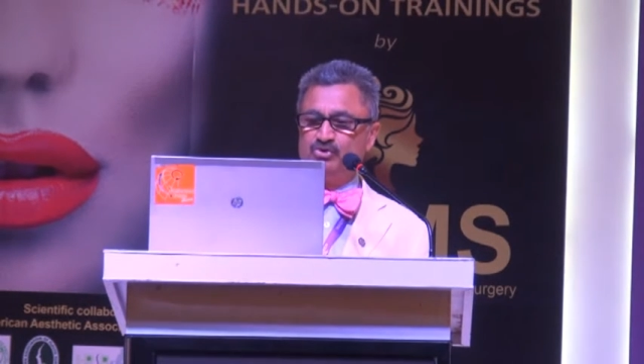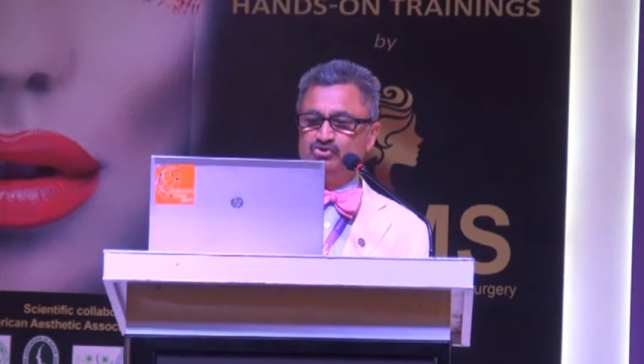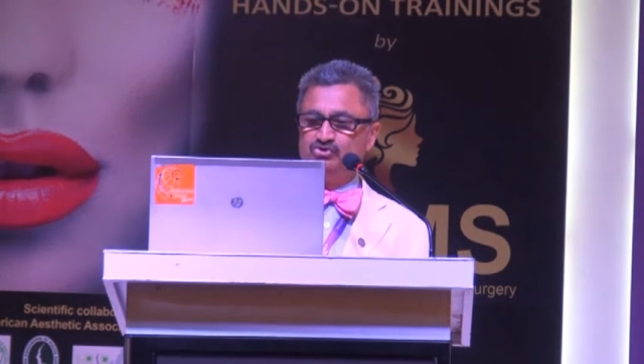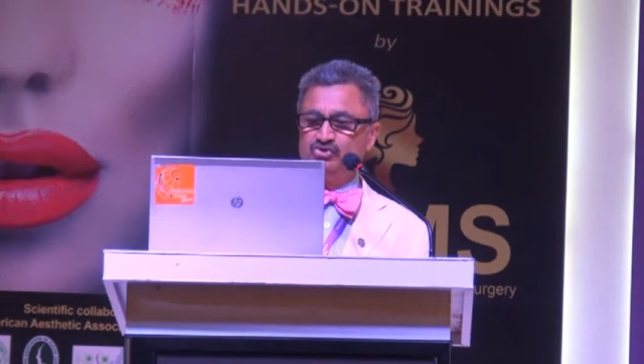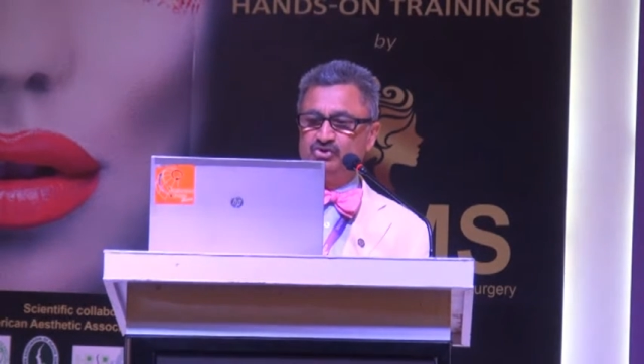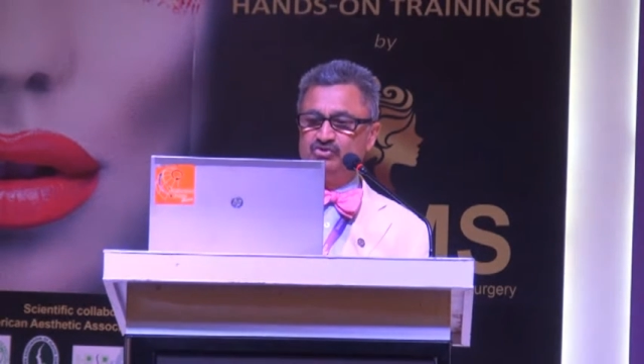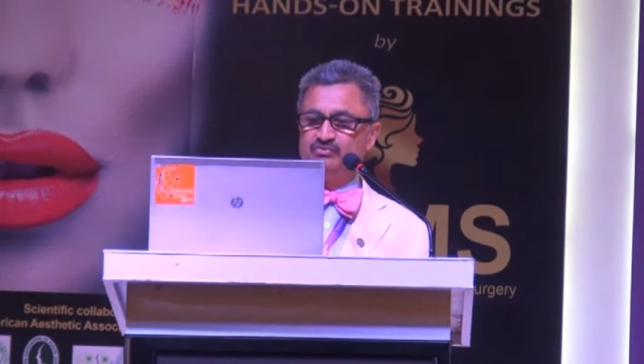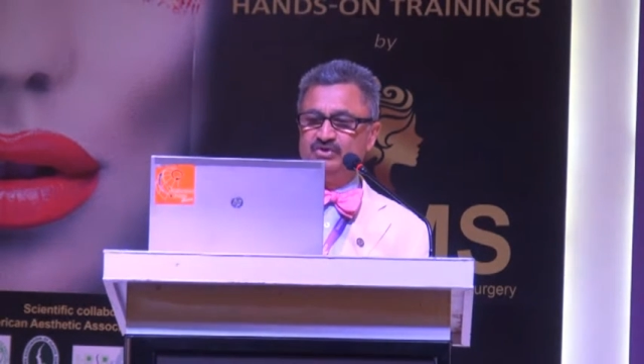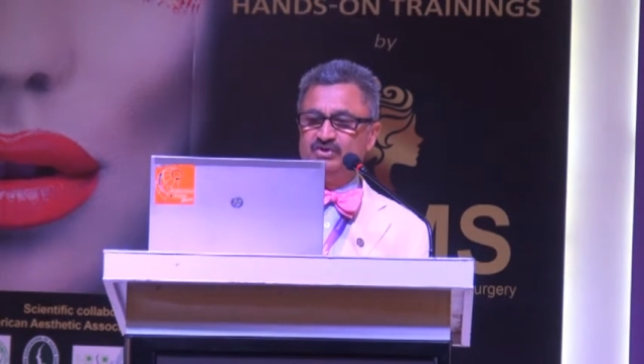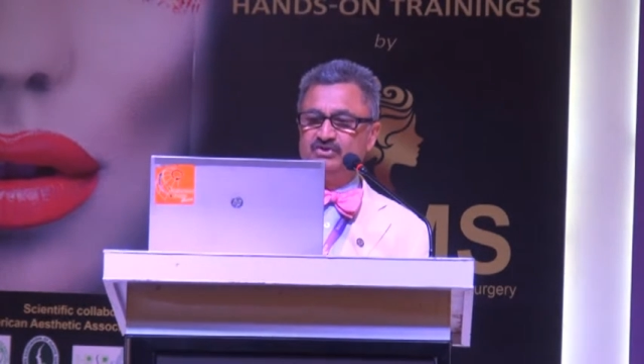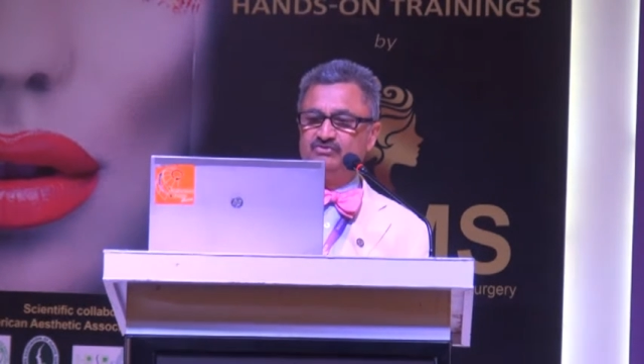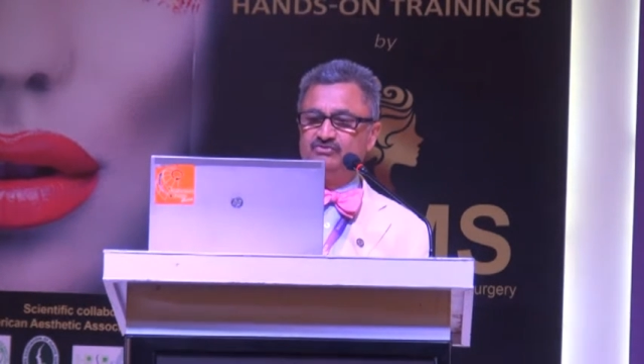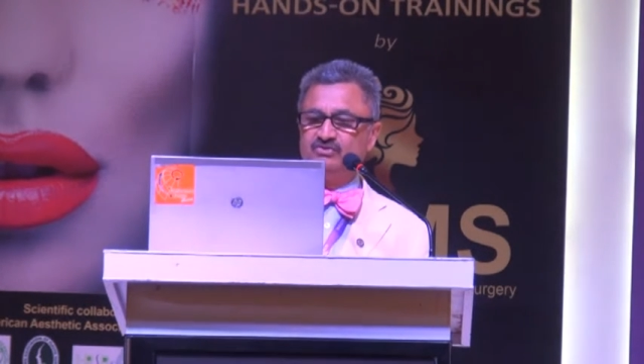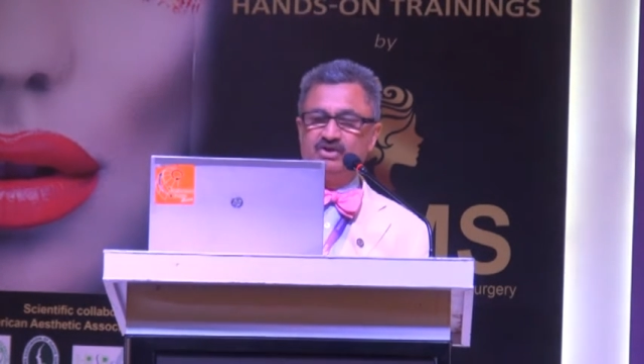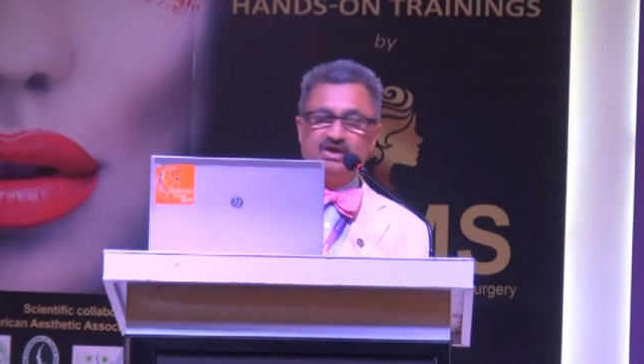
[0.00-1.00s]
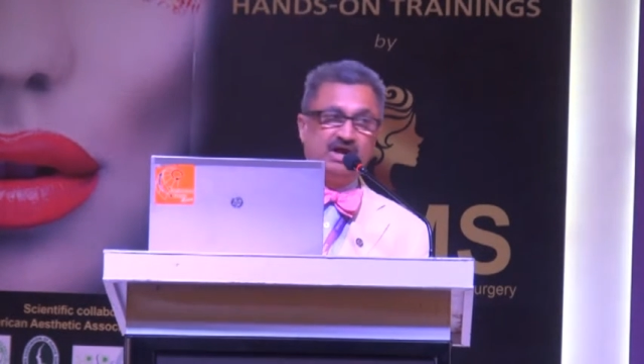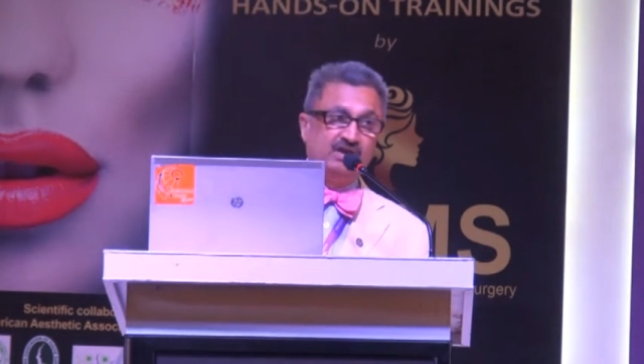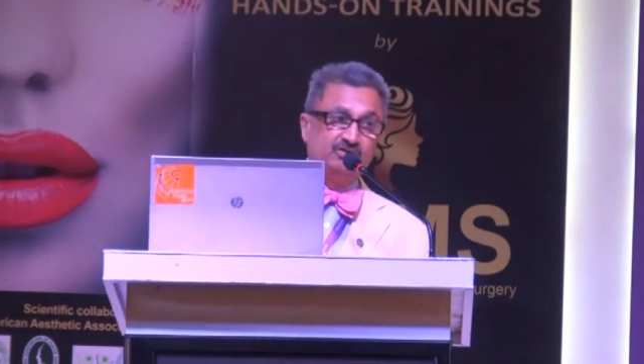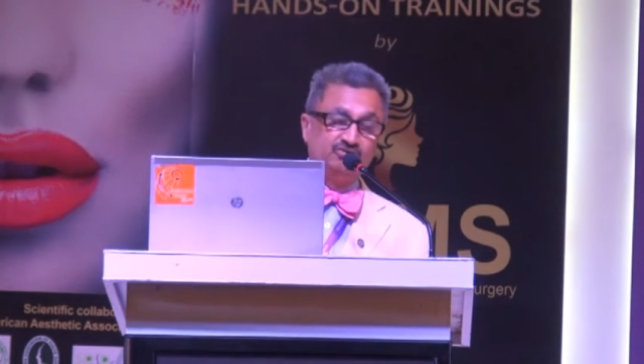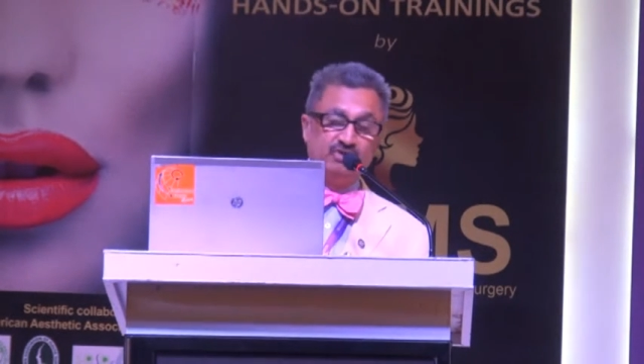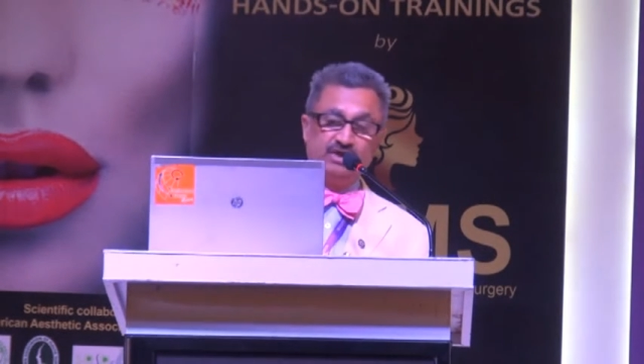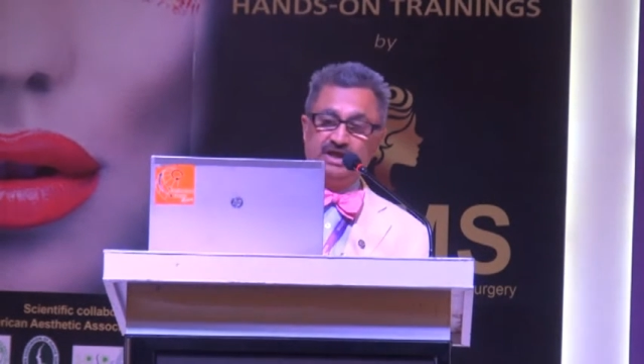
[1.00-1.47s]
pustular, it could be
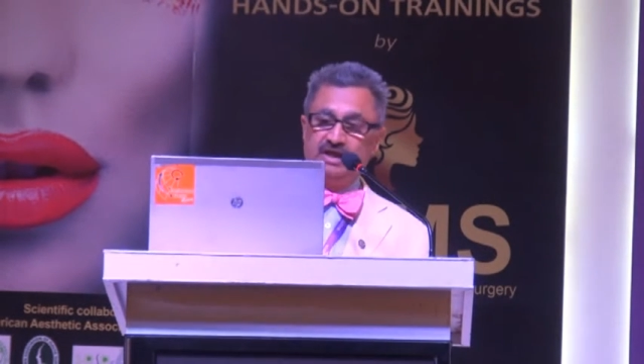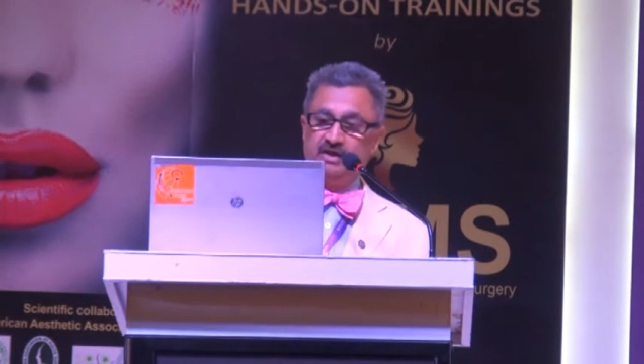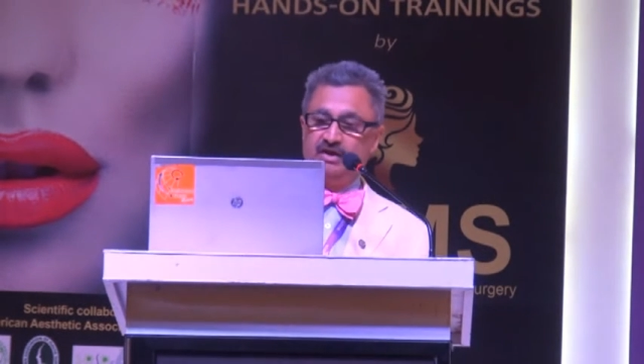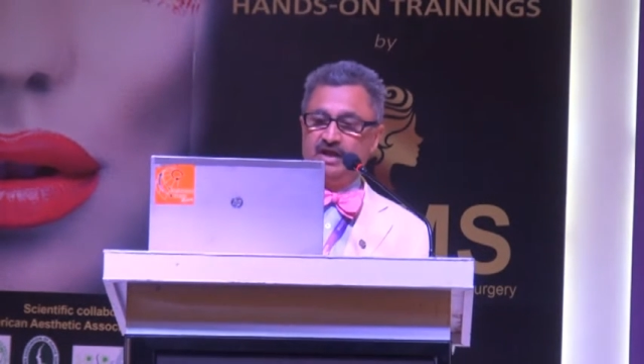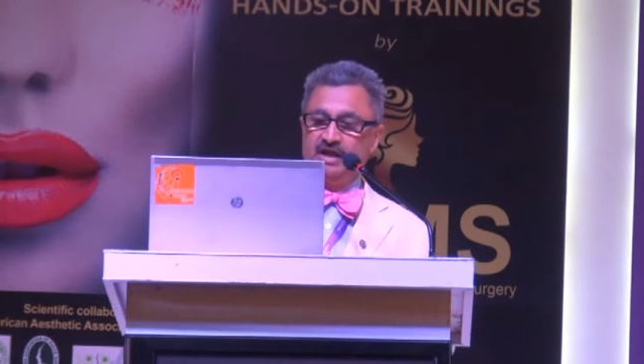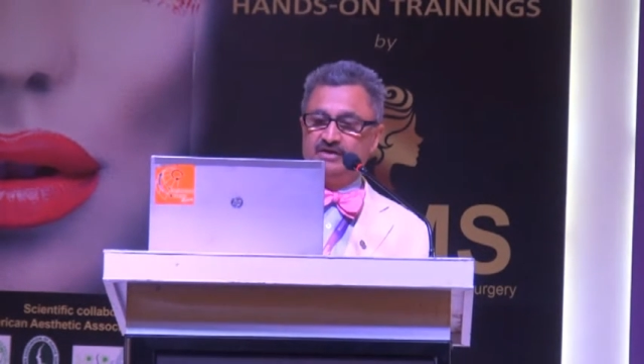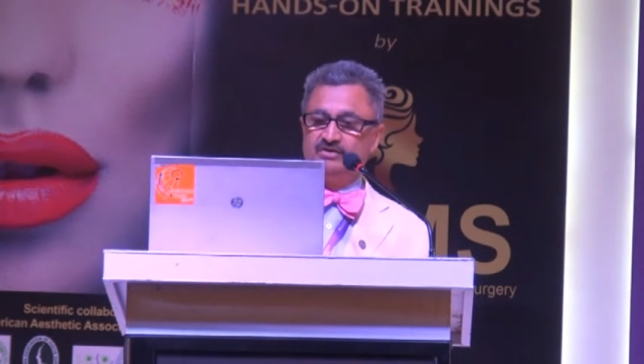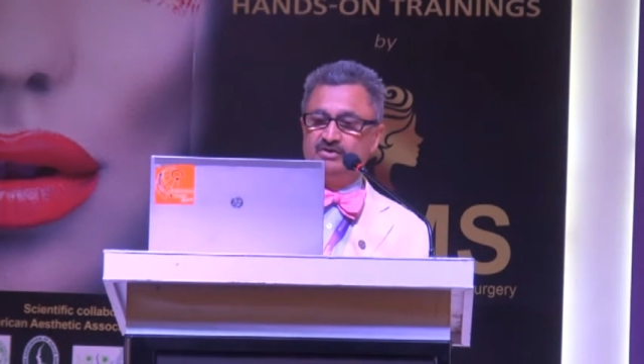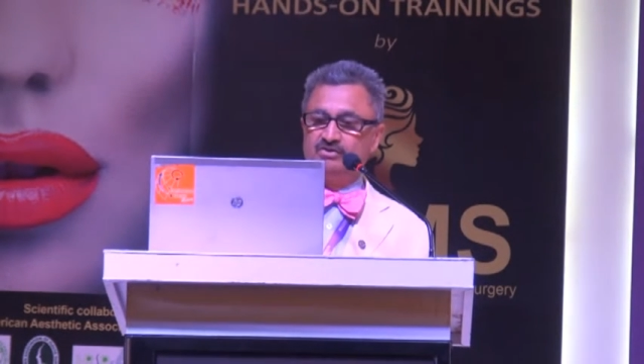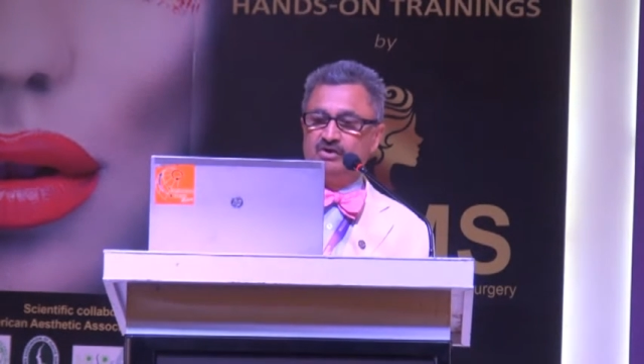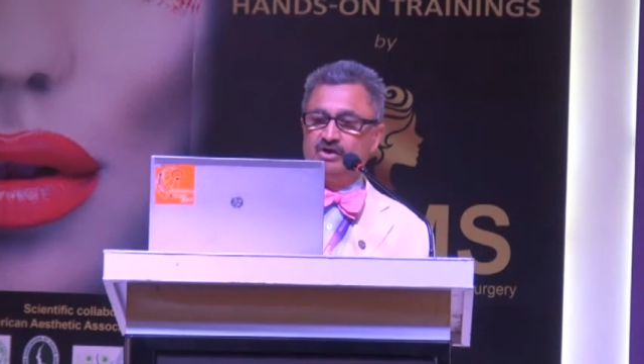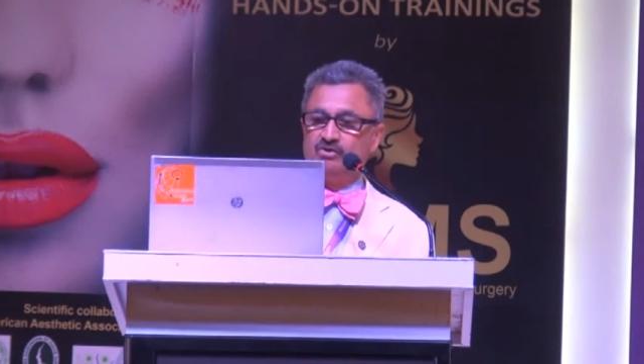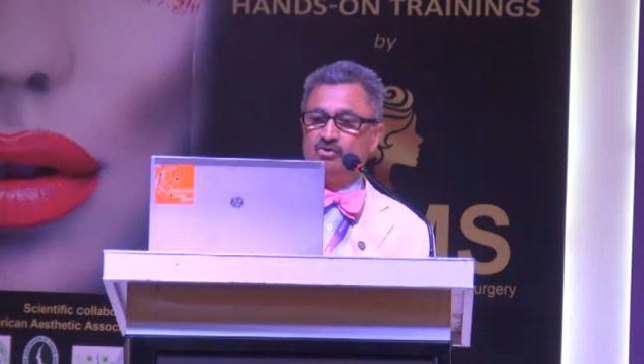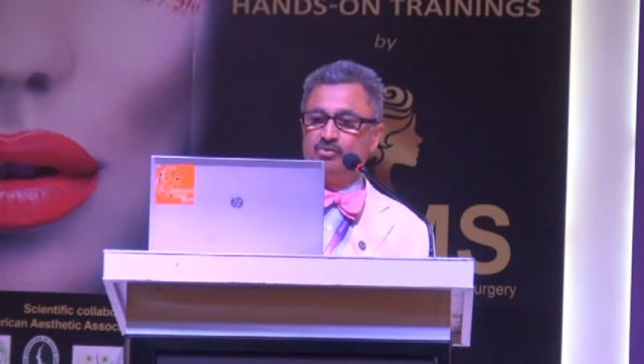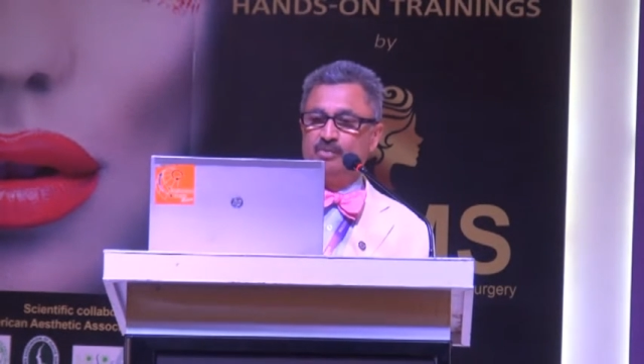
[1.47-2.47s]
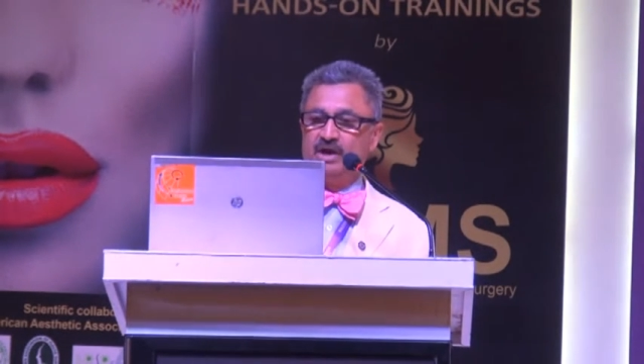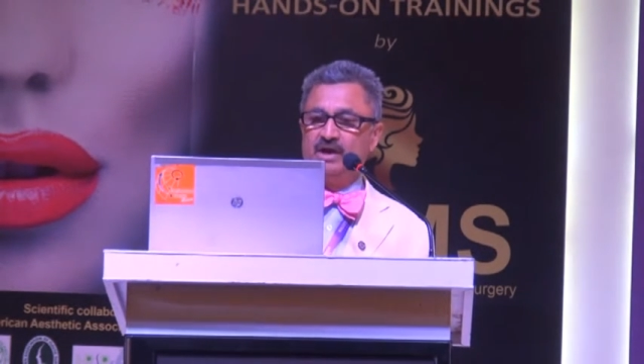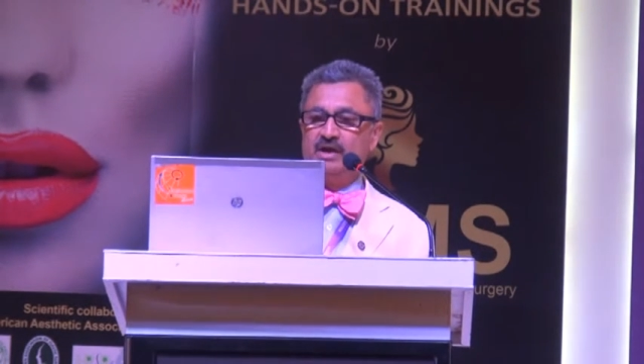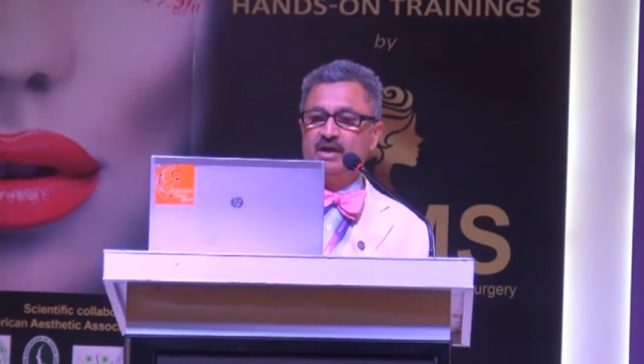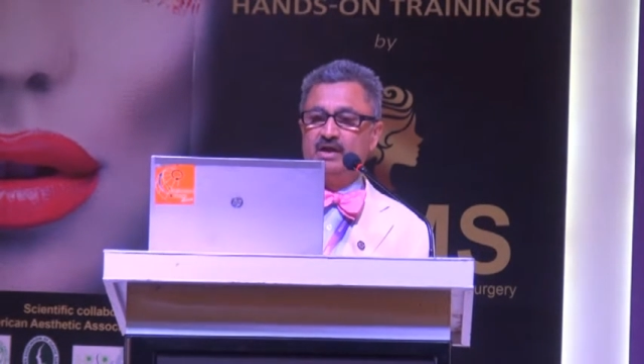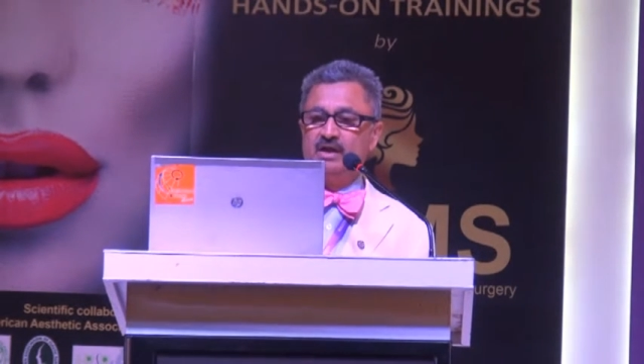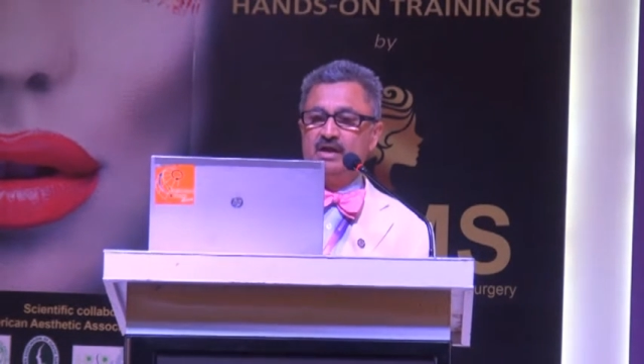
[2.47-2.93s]
also acne
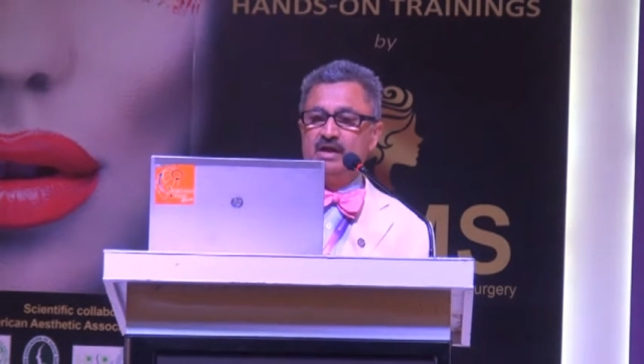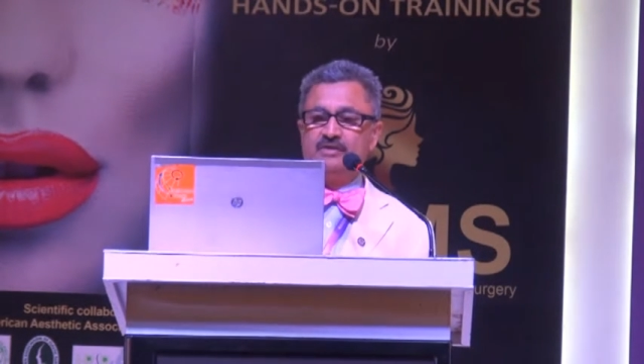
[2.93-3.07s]
conglobata.